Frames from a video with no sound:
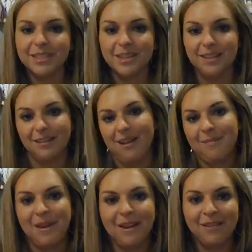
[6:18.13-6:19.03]

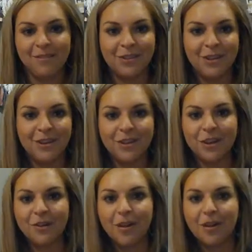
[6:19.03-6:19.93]
don't really even know
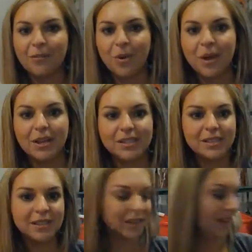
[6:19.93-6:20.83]
what
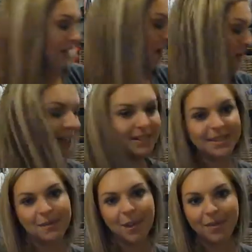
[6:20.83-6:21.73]
else I could say about
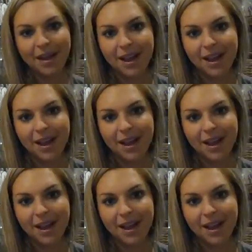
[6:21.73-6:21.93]
that.